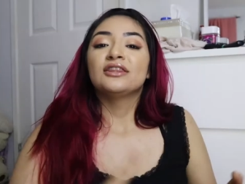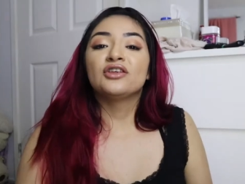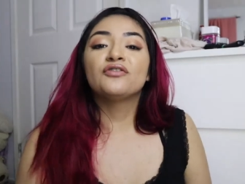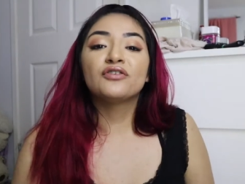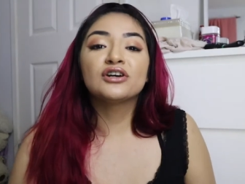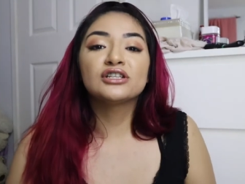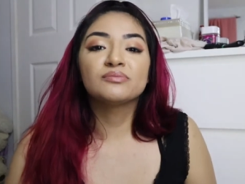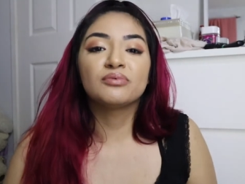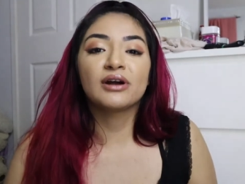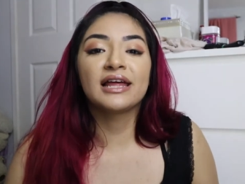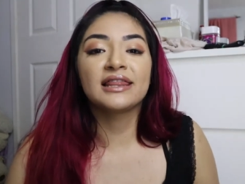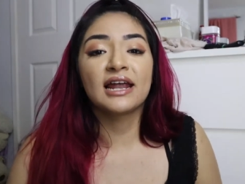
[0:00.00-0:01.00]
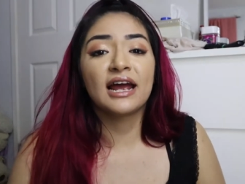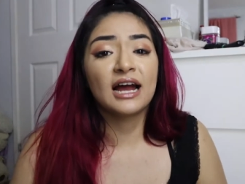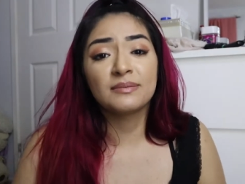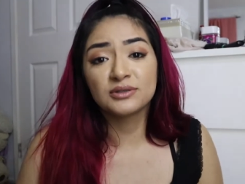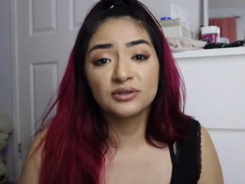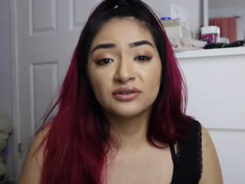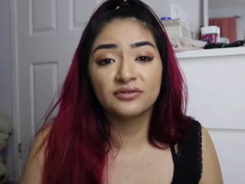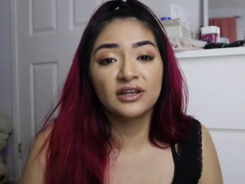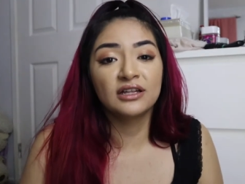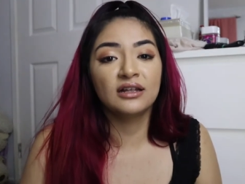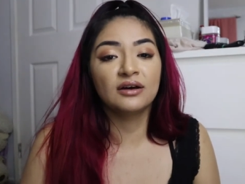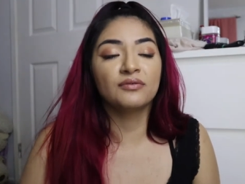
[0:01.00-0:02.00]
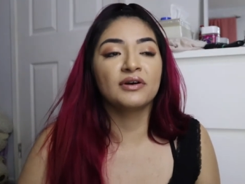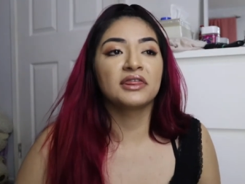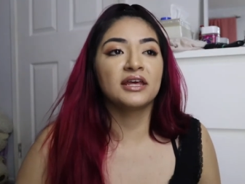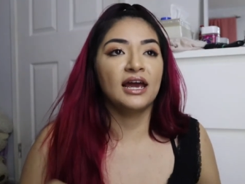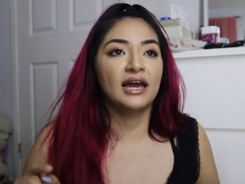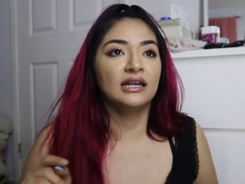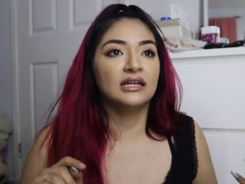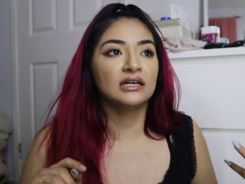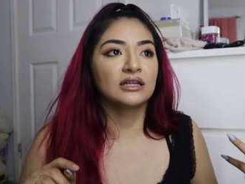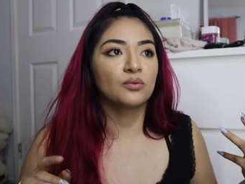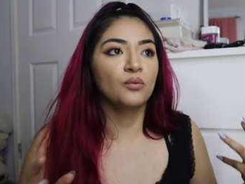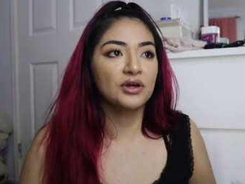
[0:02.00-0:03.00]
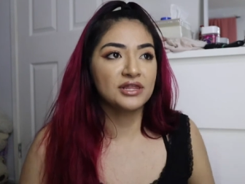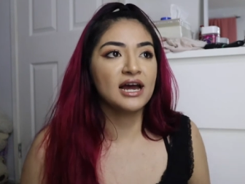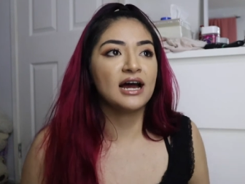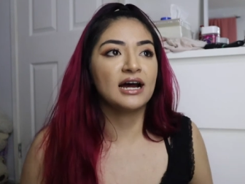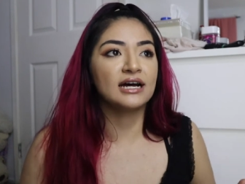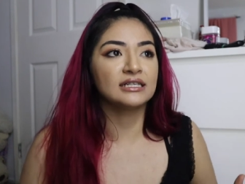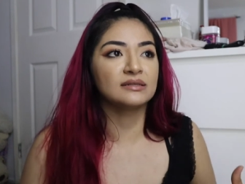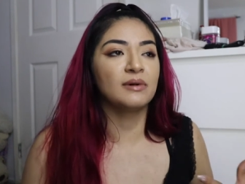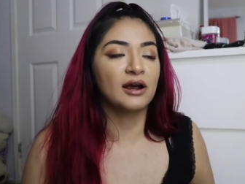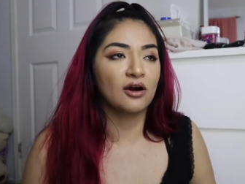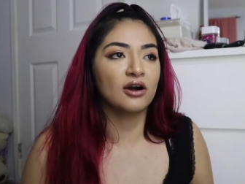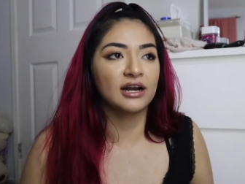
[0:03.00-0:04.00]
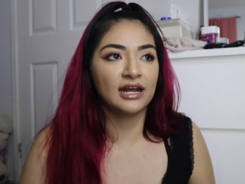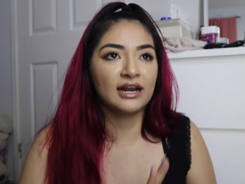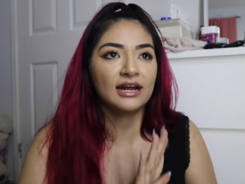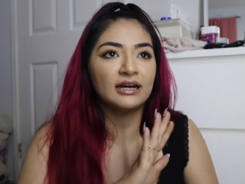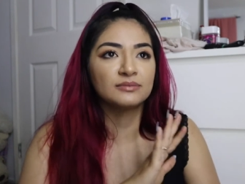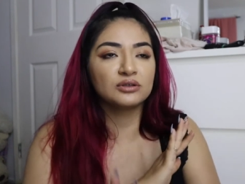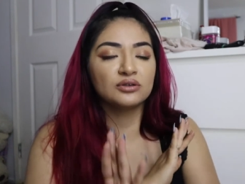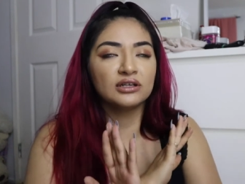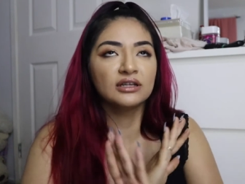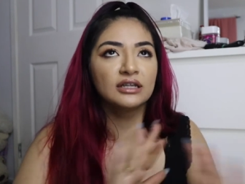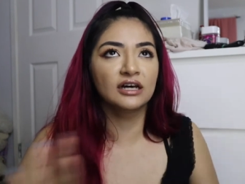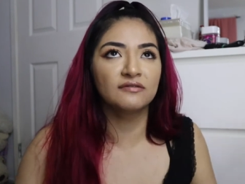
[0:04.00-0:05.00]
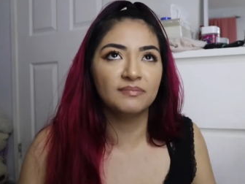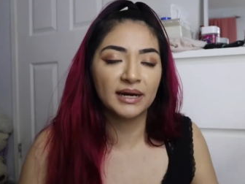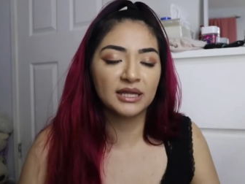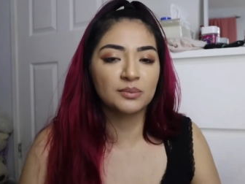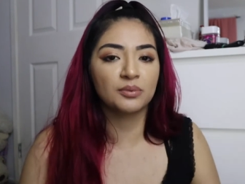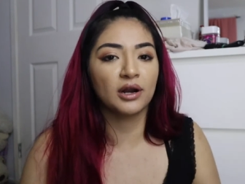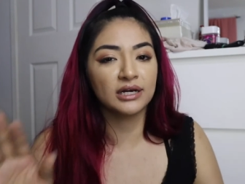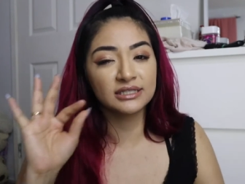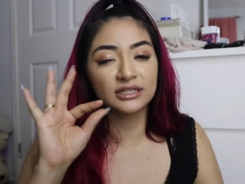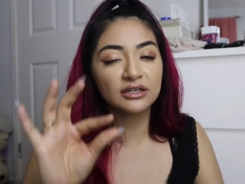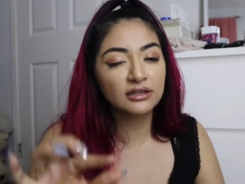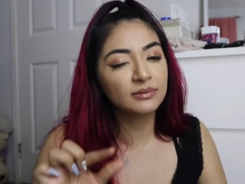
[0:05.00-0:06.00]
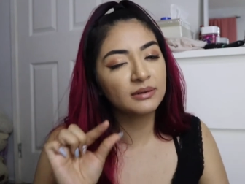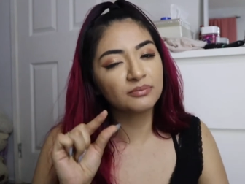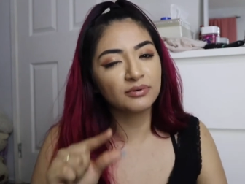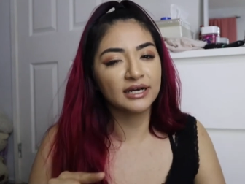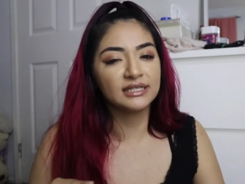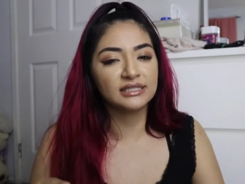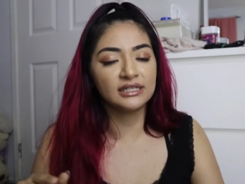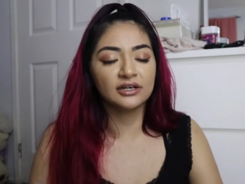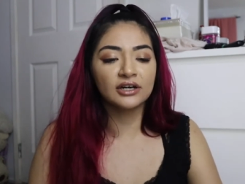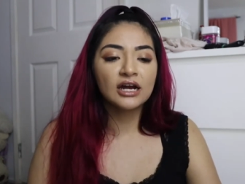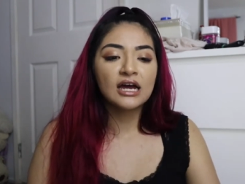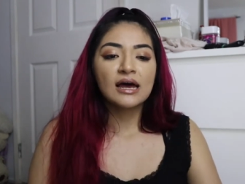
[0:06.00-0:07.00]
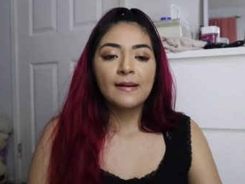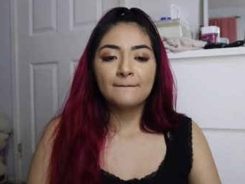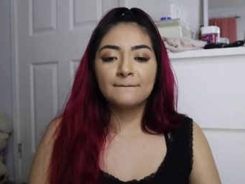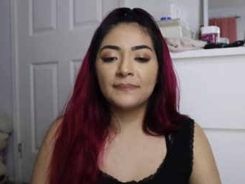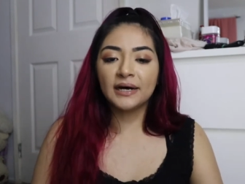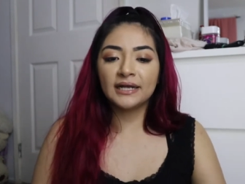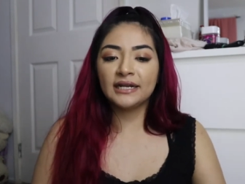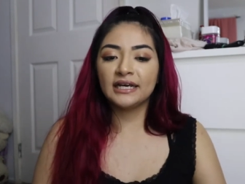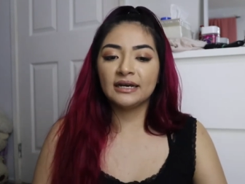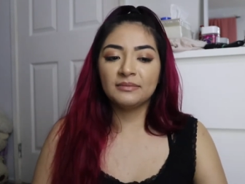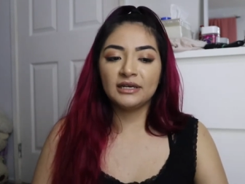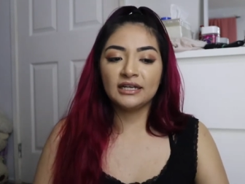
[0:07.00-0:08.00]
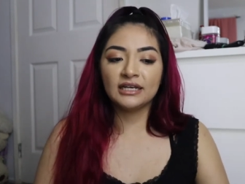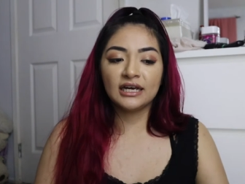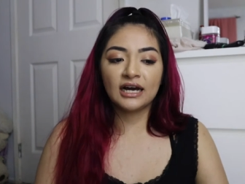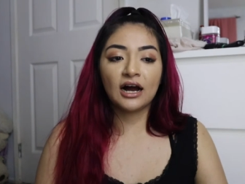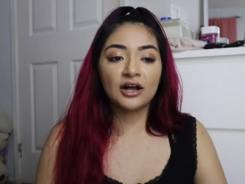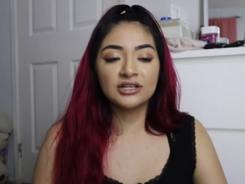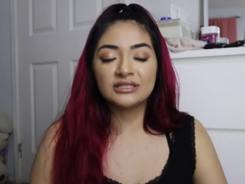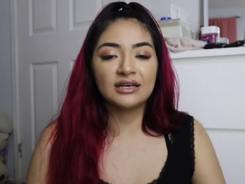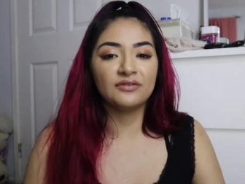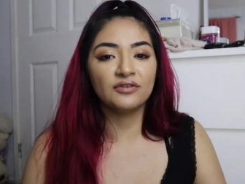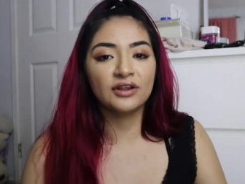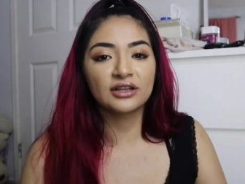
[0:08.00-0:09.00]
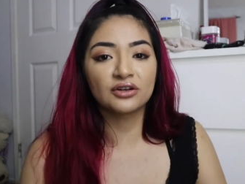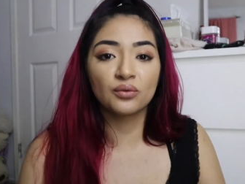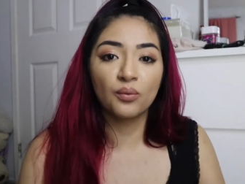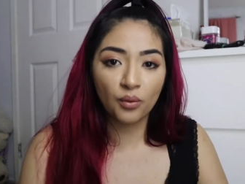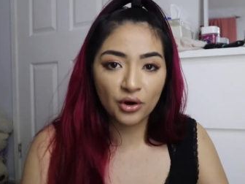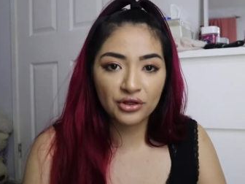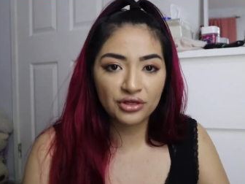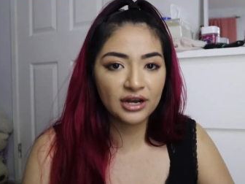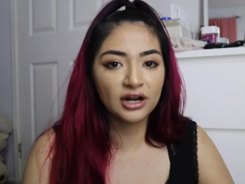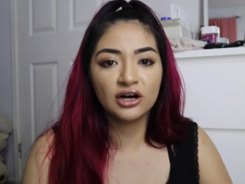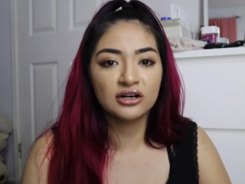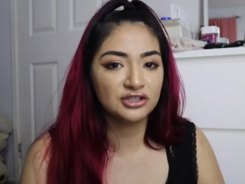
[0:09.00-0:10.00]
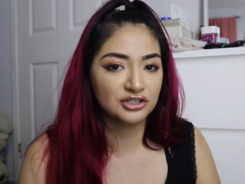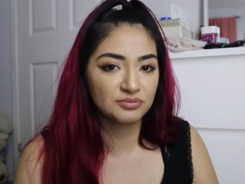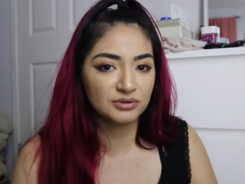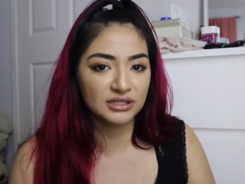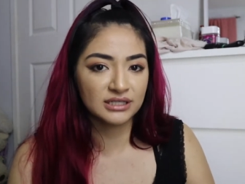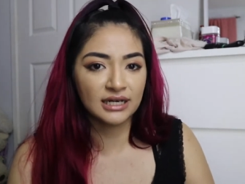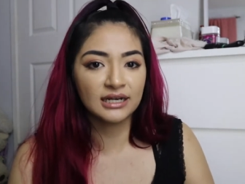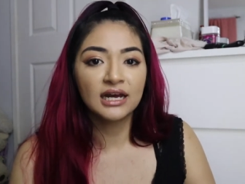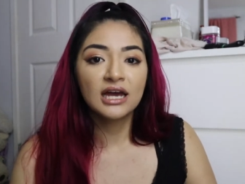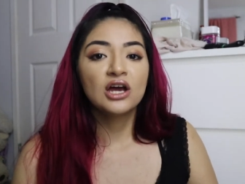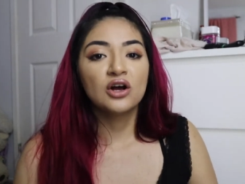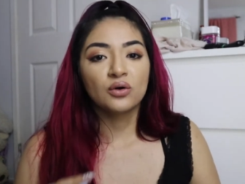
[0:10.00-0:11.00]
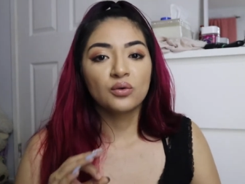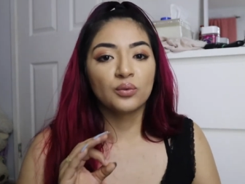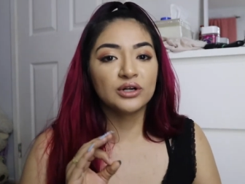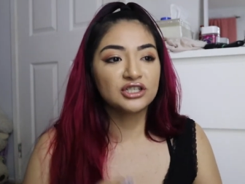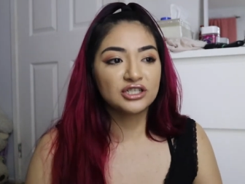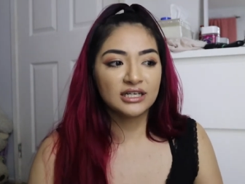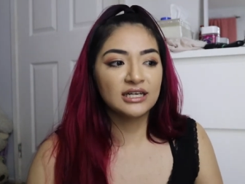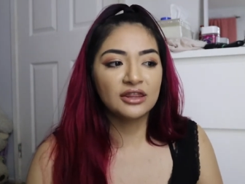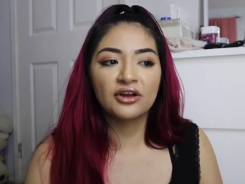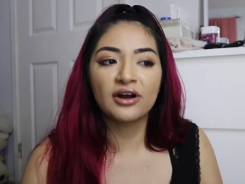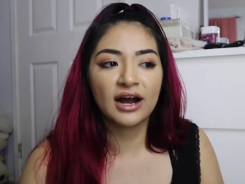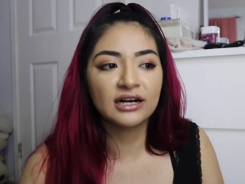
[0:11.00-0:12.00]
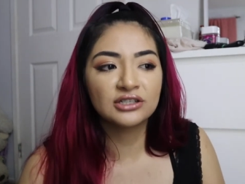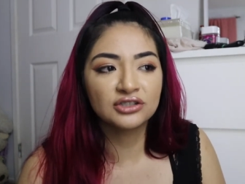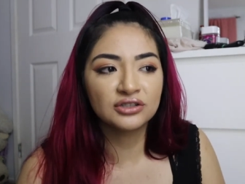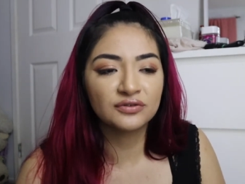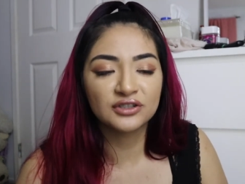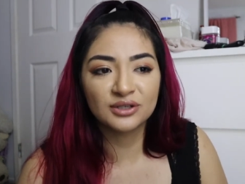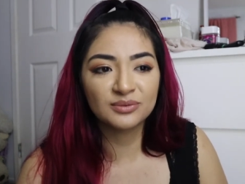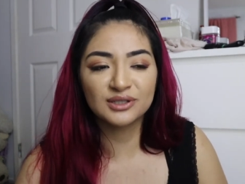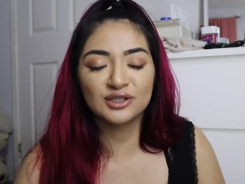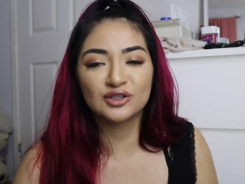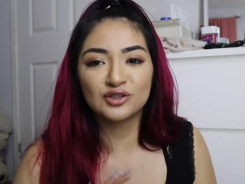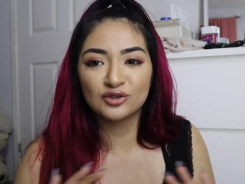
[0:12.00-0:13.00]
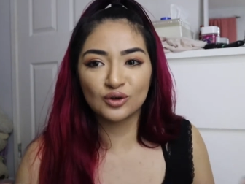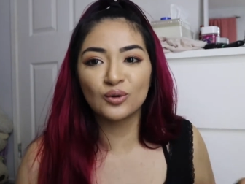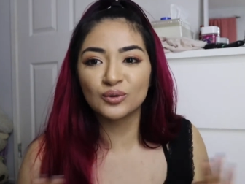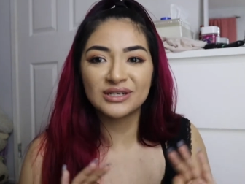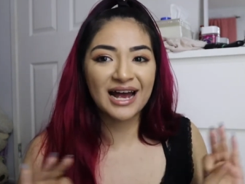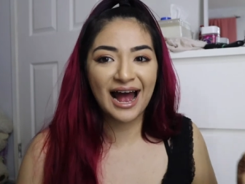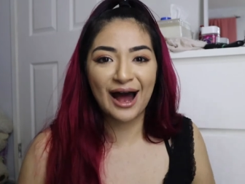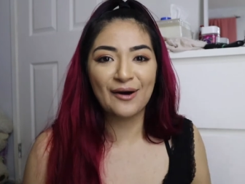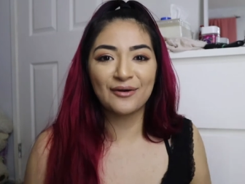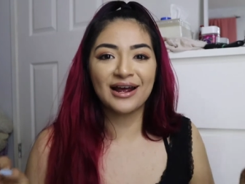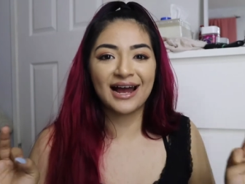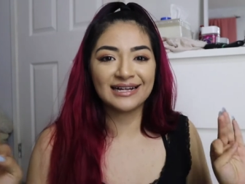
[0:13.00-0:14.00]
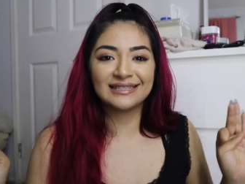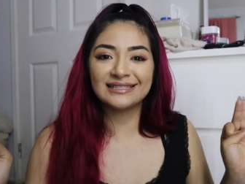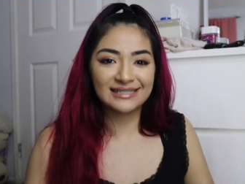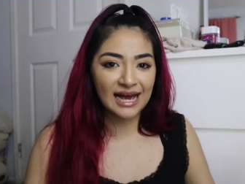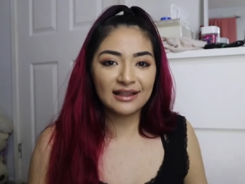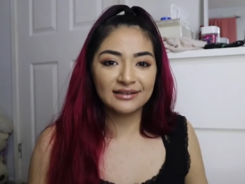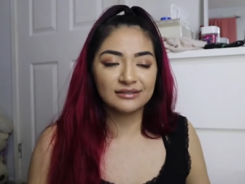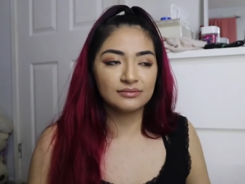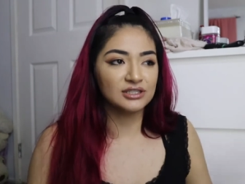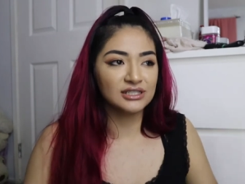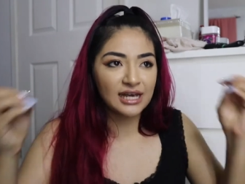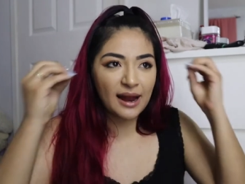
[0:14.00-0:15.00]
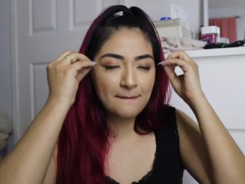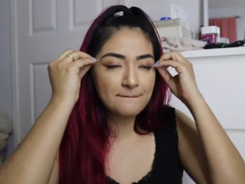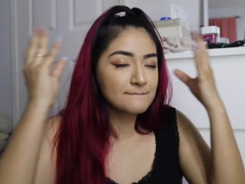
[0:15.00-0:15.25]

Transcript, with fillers: The first brand that I absolutely fell in love with and one that has my heart and I absolutely love buying their products. They're a little bit pricier, but I mean, honestly, I feel like they're worth it 100%, which they're actually for some reason sold out at Sally's, which is like